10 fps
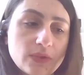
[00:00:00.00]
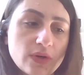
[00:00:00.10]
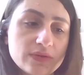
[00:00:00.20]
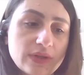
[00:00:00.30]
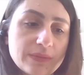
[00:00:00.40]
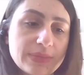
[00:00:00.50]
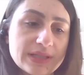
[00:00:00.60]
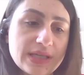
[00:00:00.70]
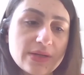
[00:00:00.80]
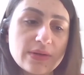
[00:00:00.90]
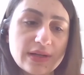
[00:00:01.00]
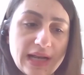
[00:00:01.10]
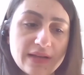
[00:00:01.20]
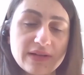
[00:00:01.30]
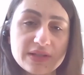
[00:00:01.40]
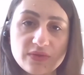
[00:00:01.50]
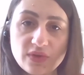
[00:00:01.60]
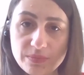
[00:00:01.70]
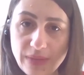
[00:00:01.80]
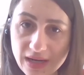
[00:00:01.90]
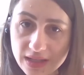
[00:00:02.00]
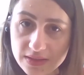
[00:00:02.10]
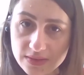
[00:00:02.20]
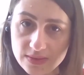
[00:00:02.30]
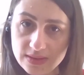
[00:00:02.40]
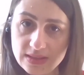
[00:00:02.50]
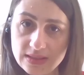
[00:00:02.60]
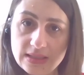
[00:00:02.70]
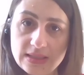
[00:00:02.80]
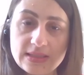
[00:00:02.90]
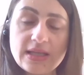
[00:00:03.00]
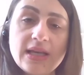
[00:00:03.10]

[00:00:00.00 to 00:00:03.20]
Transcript: of particular relevance for Parkinson's disease,